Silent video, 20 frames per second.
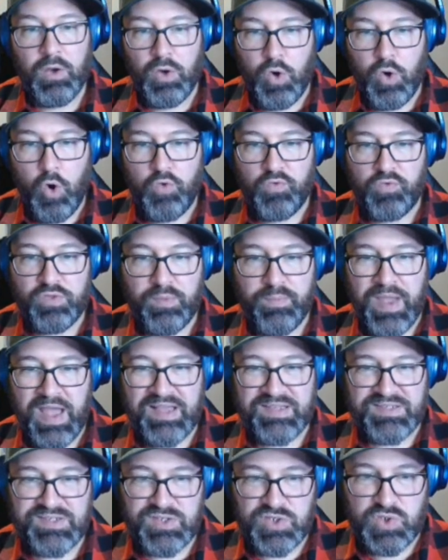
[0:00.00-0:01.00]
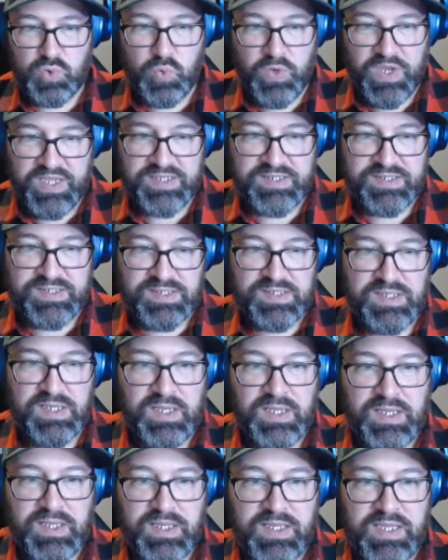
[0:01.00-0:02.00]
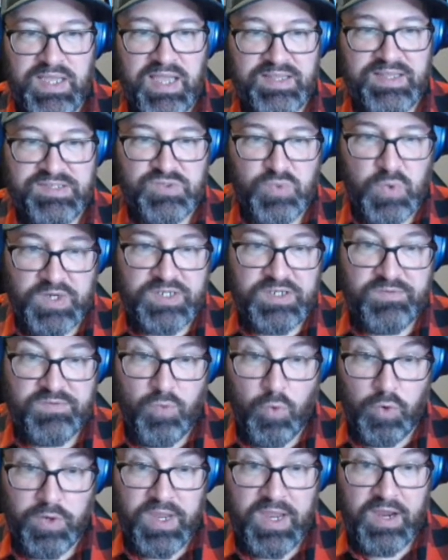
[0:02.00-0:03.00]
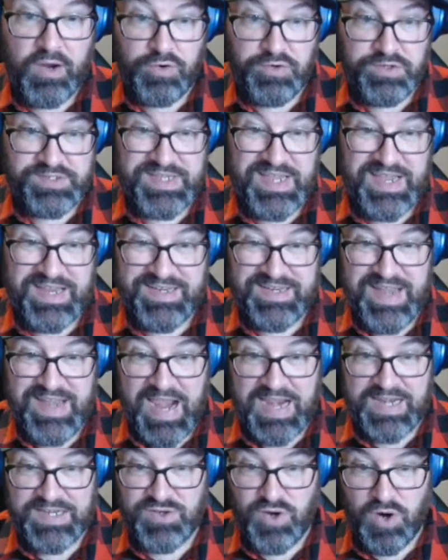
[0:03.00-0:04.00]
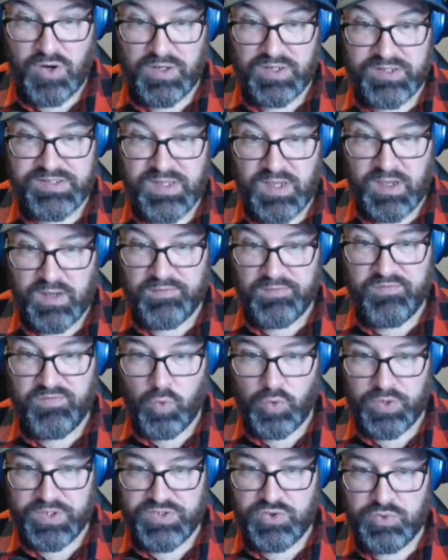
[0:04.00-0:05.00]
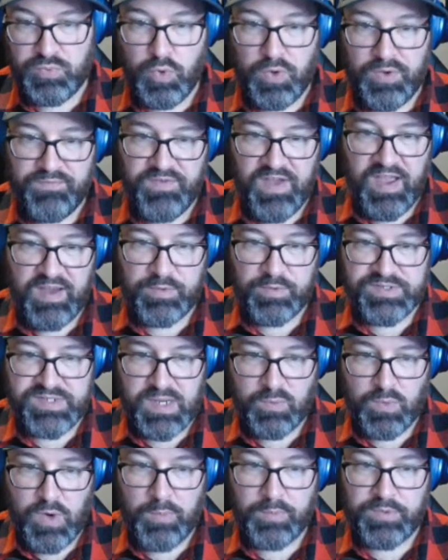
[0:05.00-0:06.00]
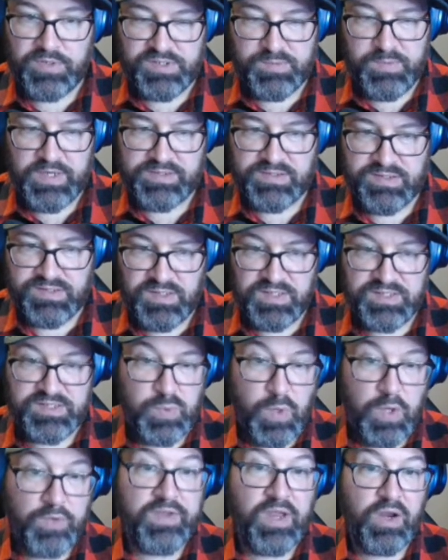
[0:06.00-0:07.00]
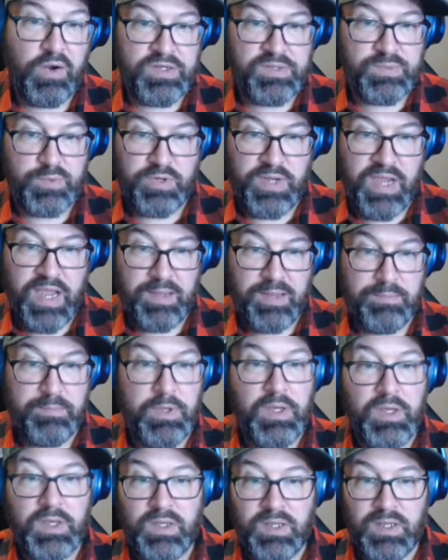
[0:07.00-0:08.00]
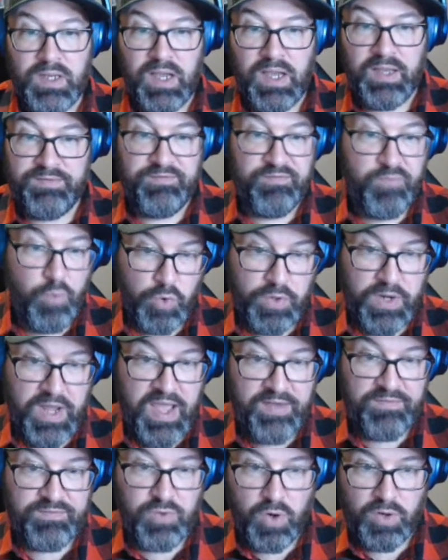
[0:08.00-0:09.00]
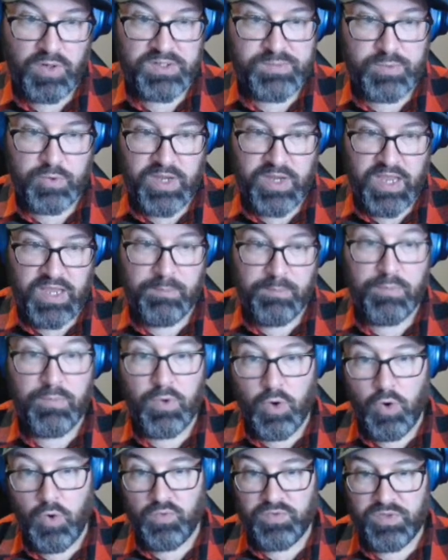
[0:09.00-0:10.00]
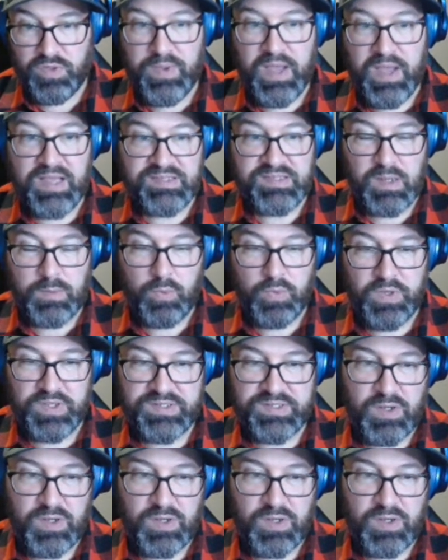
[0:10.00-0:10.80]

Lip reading: Over the past 2 weeks, he has 24 carries and 9 targets on 42.5% route participation. So that's 12 carries per game and 4.5 targets per game over the past couple weeks.